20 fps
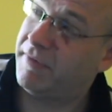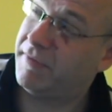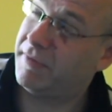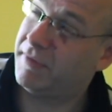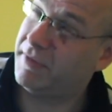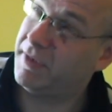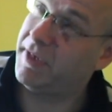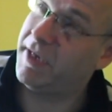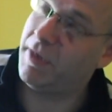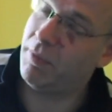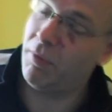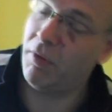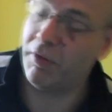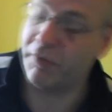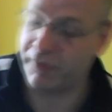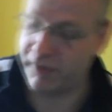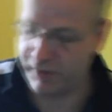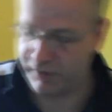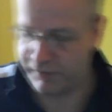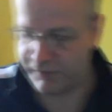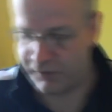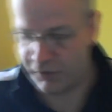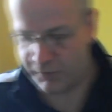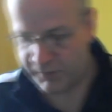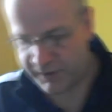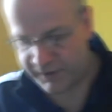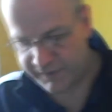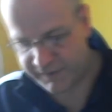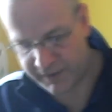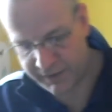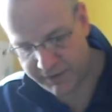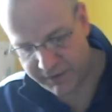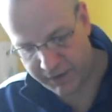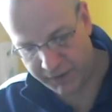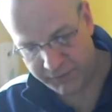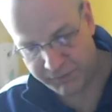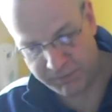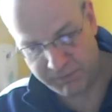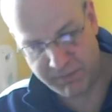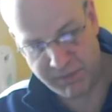fact, I think it was Super
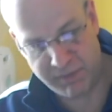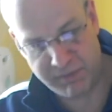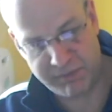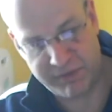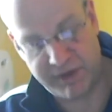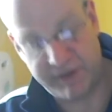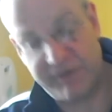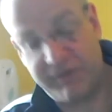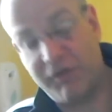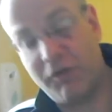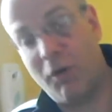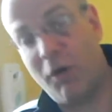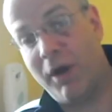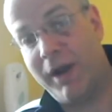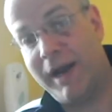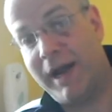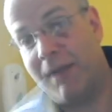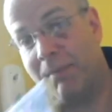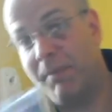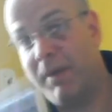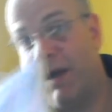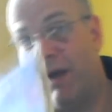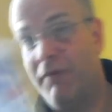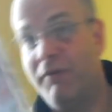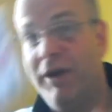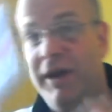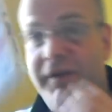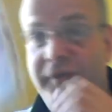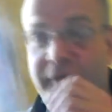Nintendo. So this is quite a landmark